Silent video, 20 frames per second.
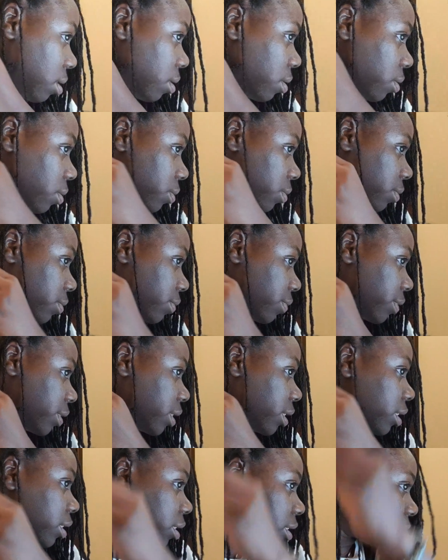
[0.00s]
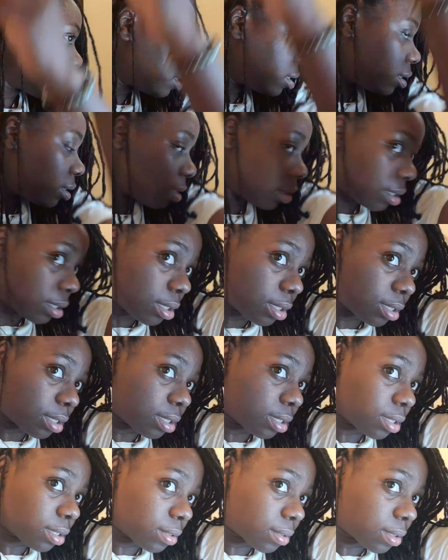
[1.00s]
Over. So you see
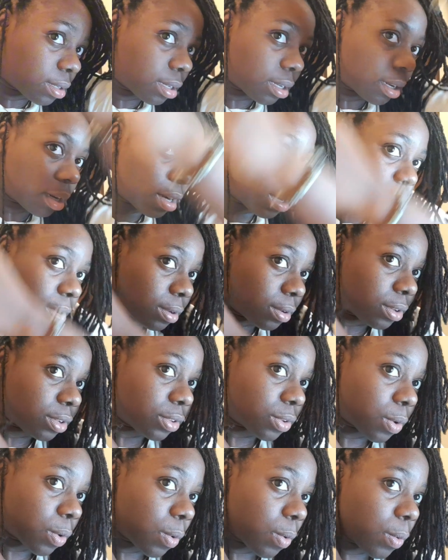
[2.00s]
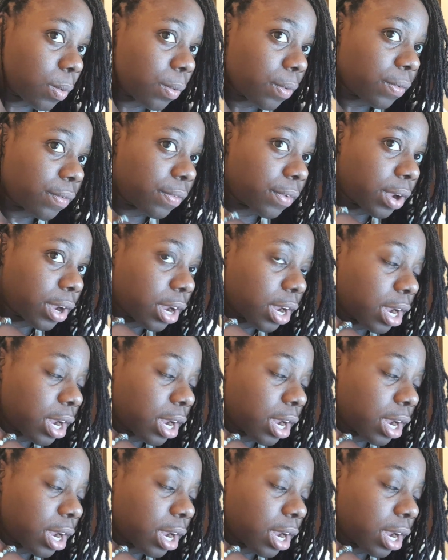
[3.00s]
this one here, I'll do it over.